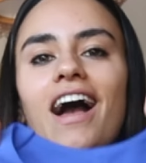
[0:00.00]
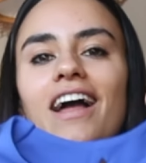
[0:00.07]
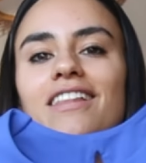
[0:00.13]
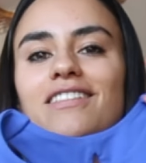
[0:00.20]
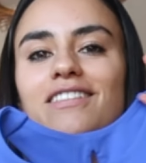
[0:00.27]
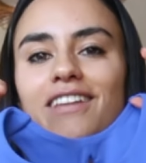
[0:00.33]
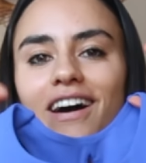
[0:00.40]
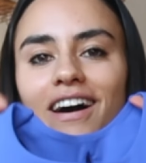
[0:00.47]
I
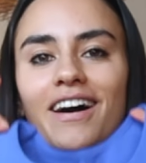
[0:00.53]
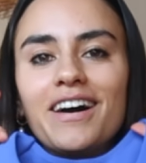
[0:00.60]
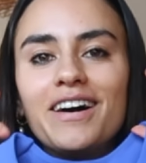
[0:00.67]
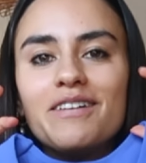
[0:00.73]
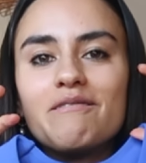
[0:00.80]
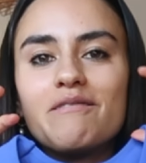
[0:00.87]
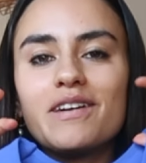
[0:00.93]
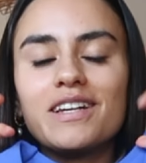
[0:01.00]

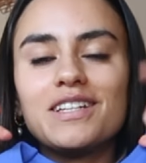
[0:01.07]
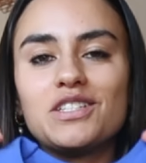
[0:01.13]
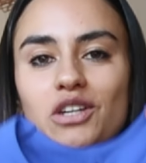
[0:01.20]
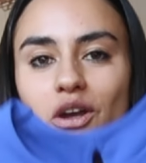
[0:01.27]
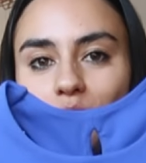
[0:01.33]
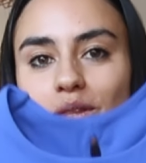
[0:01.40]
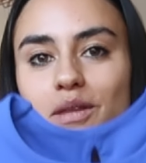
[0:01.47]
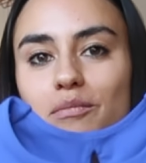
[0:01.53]
love to
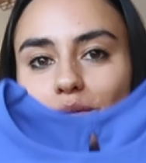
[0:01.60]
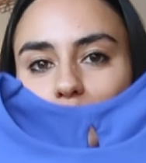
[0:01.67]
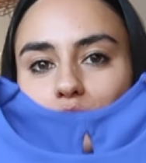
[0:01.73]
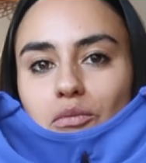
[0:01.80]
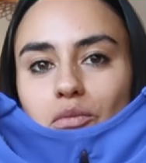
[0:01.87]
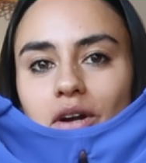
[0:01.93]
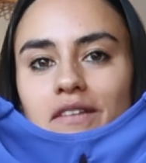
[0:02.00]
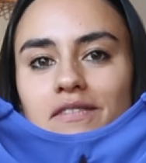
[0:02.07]
go with the
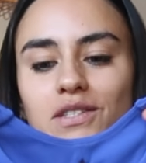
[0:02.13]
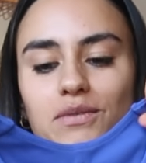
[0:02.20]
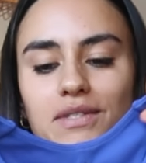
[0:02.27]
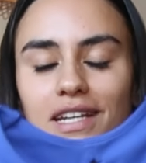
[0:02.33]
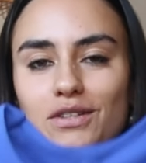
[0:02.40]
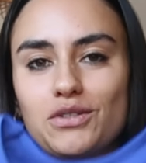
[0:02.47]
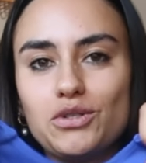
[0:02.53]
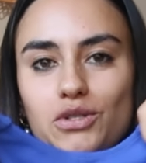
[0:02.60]
blue brief, so it's like